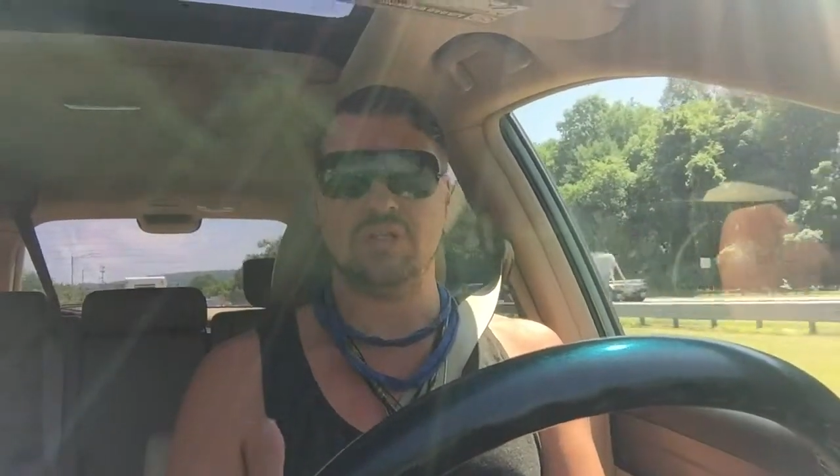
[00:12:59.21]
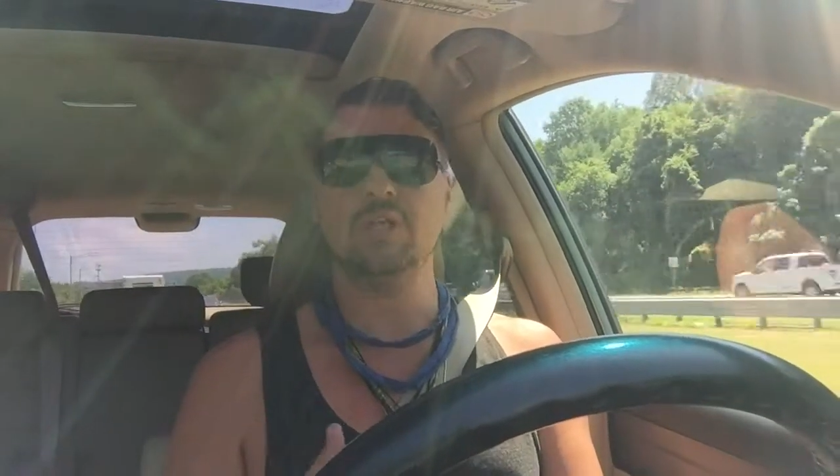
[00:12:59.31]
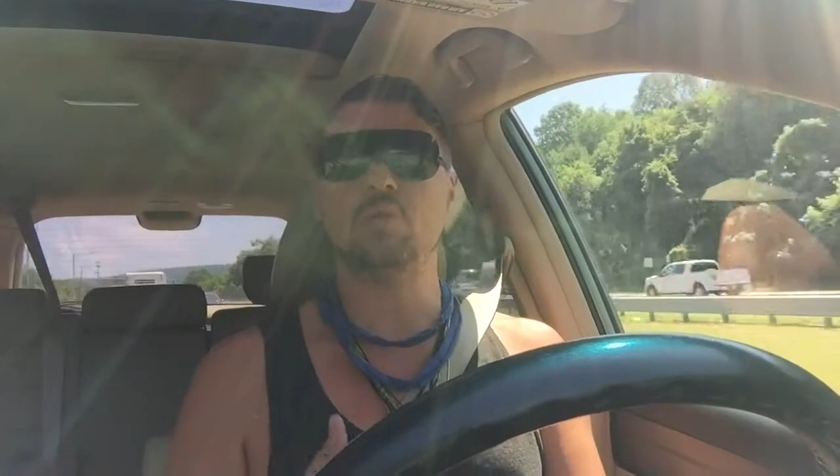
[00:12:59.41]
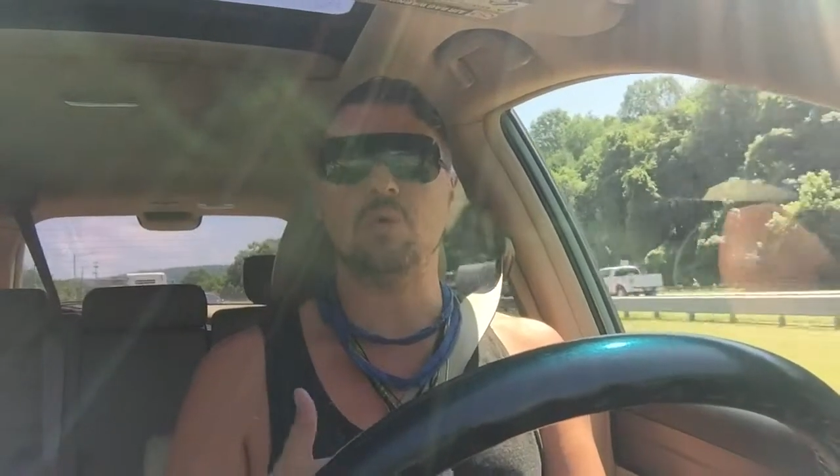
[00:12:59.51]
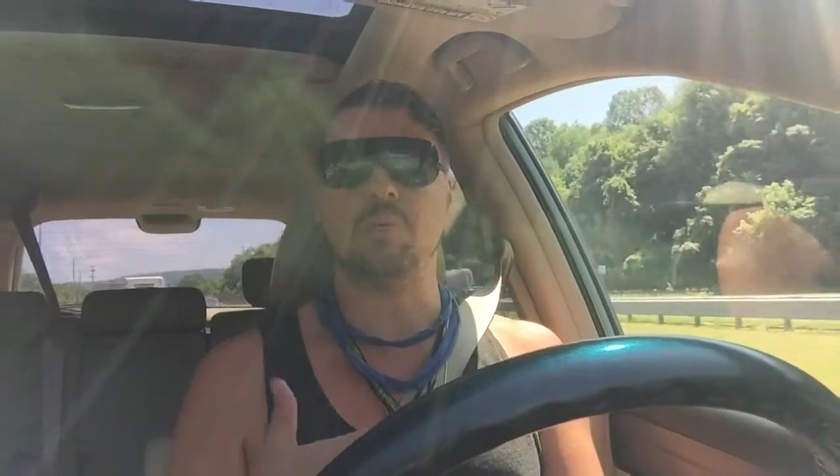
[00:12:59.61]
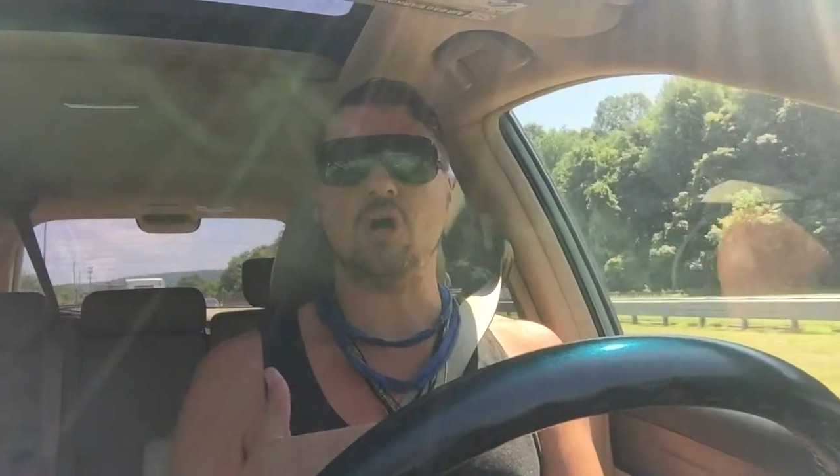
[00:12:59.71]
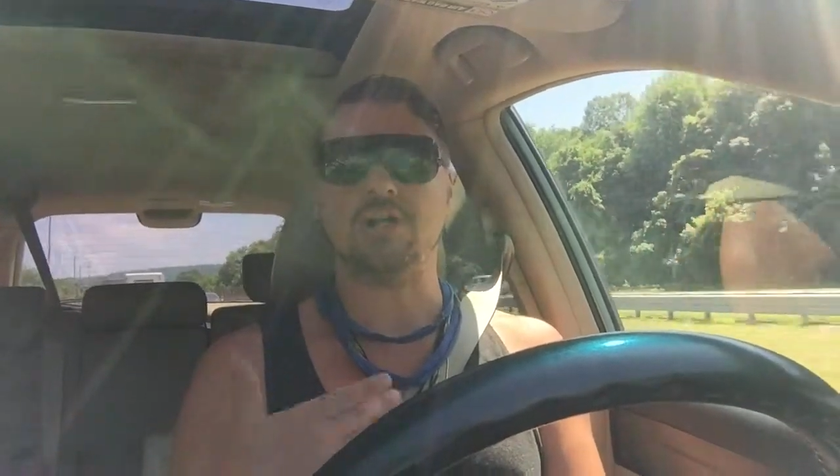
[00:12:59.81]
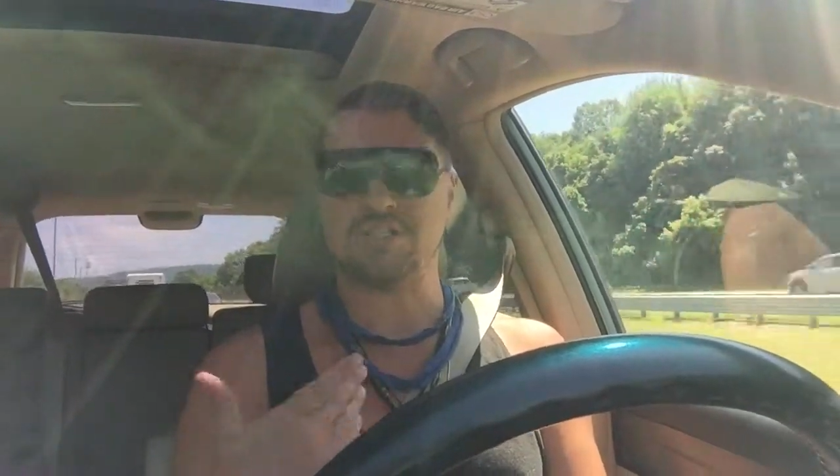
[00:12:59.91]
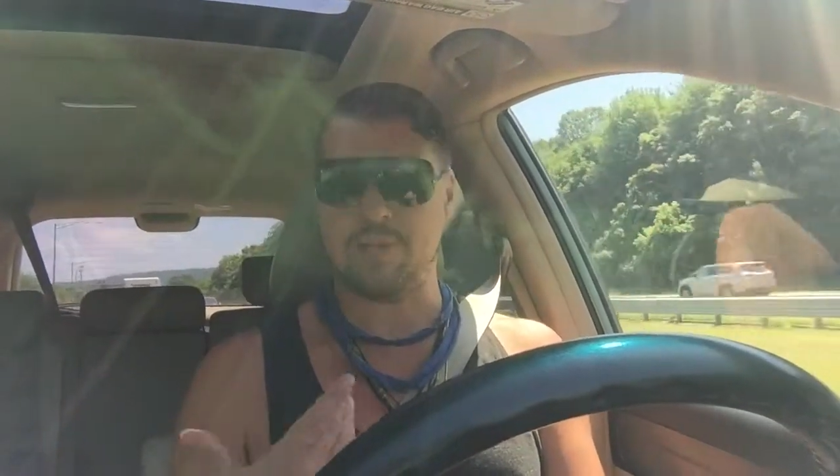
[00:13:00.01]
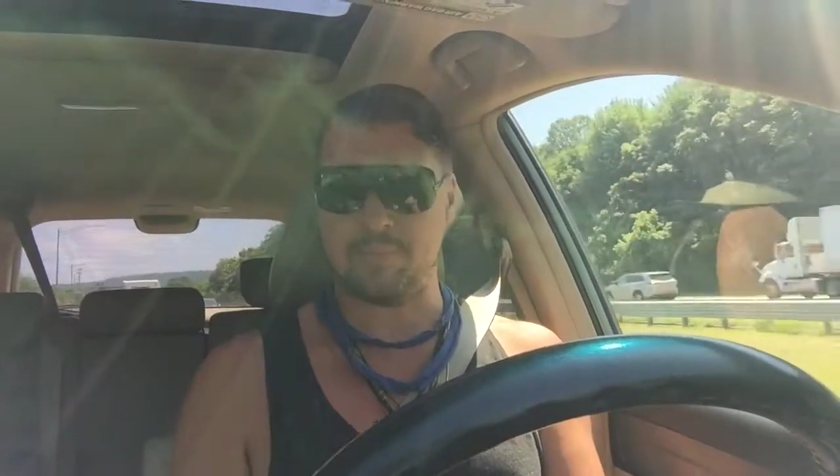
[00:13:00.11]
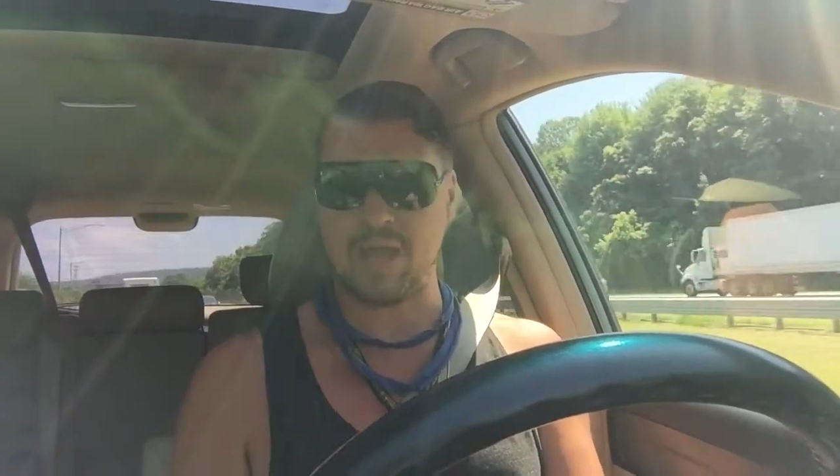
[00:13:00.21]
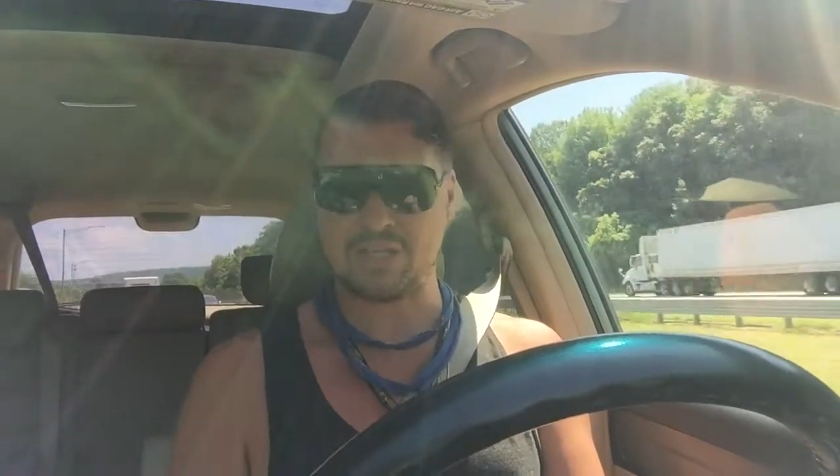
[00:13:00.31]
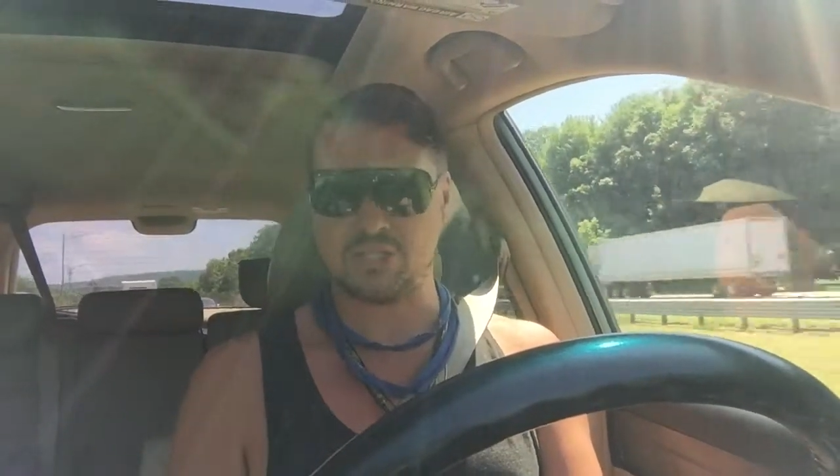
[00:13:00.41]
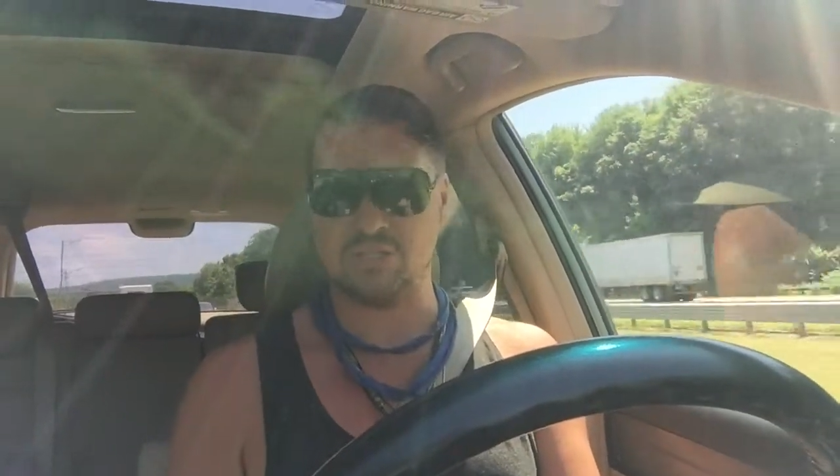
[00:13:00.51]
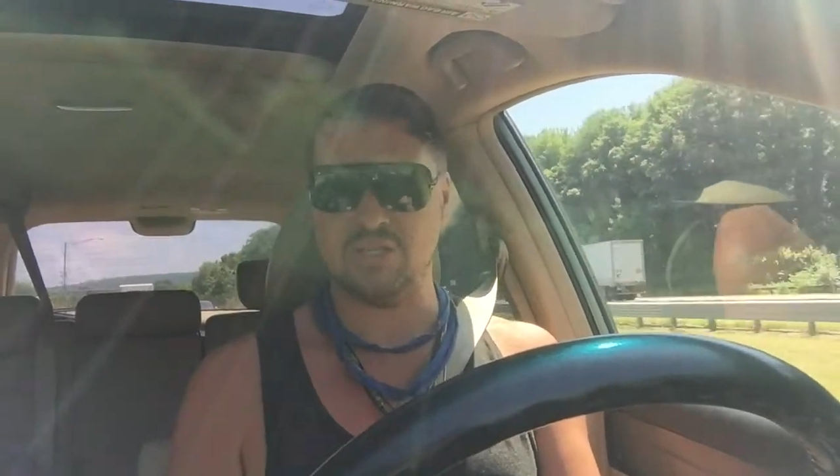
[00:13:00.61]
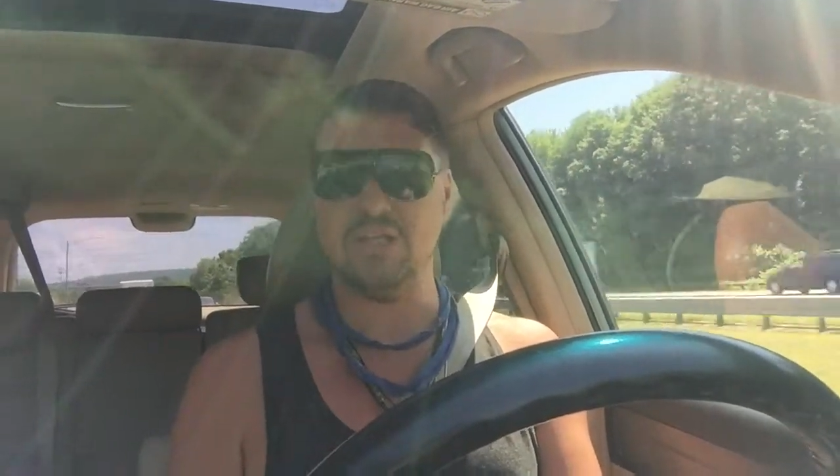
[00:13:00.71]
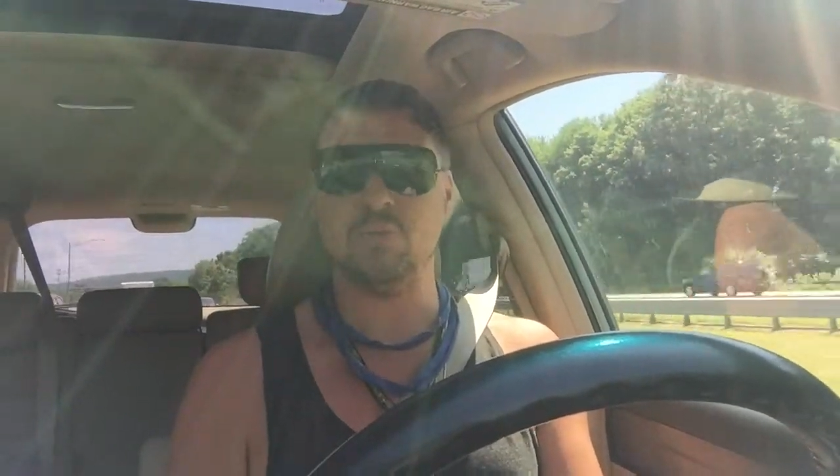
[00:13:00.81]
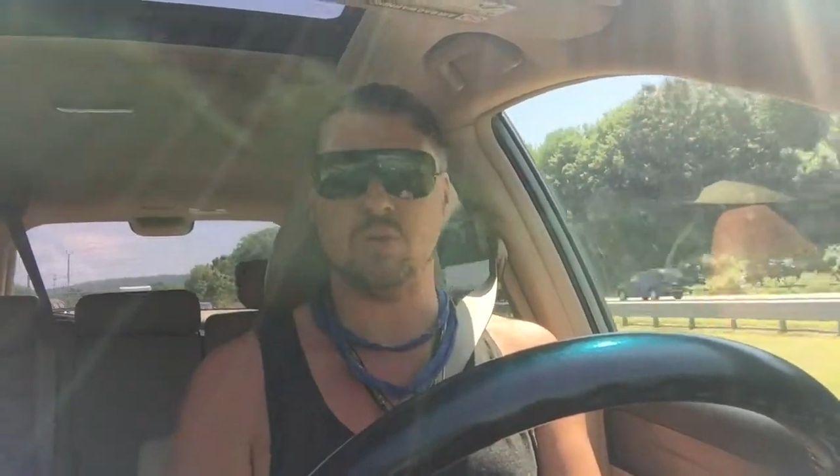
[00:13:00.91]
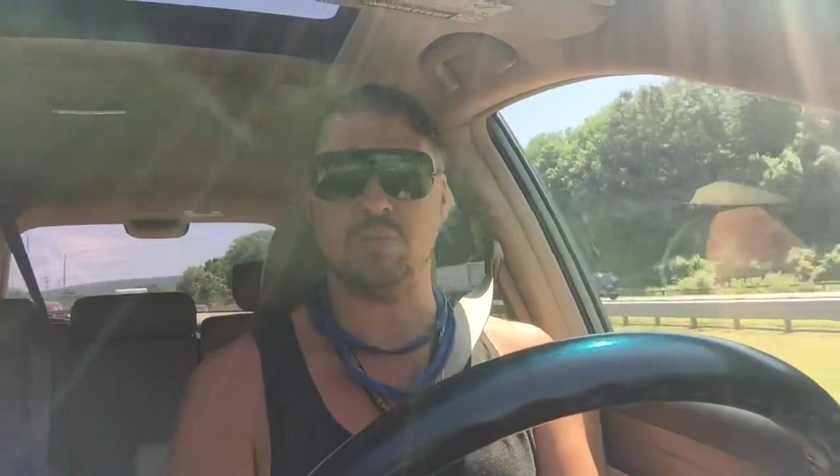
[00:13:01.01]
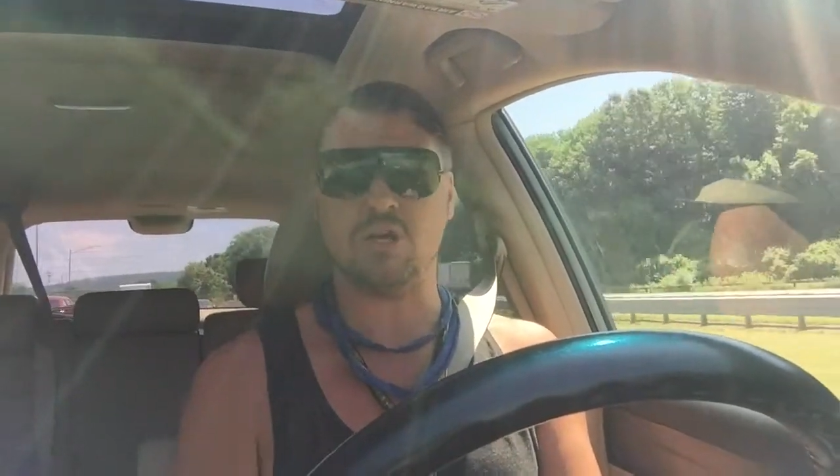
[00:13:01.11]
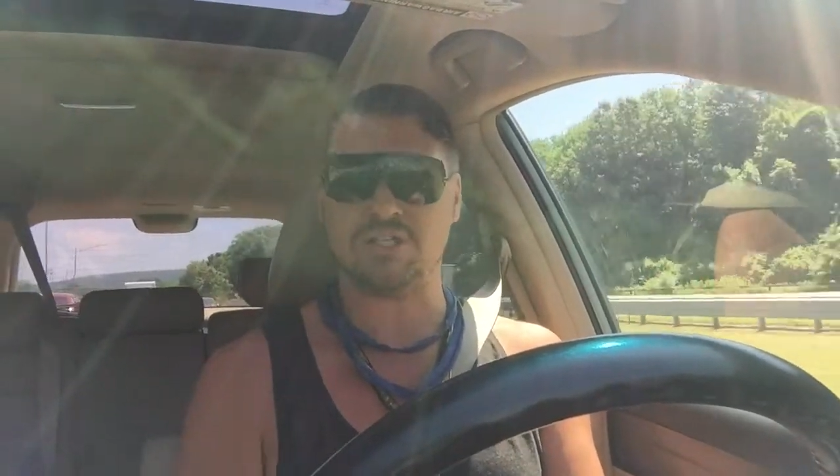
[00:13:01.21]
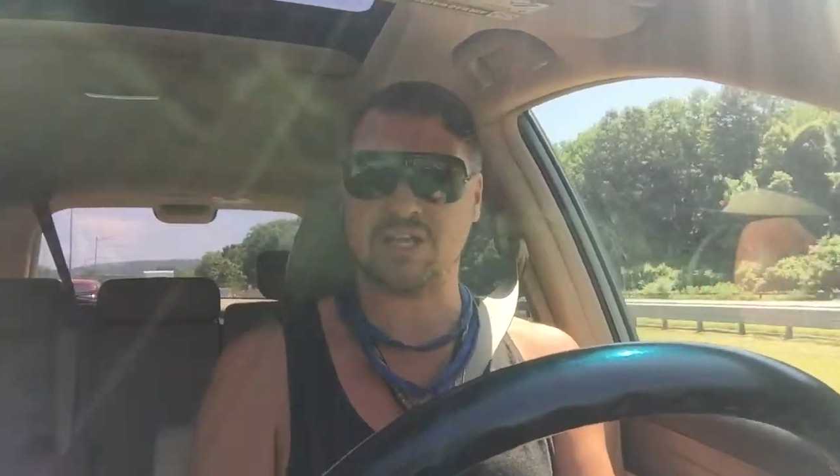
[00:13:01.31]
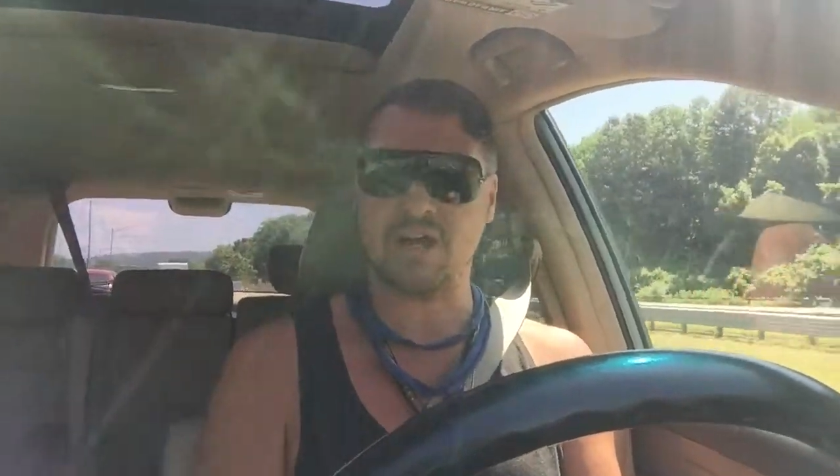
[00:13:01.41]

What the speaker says: equal parts compassion, equal parts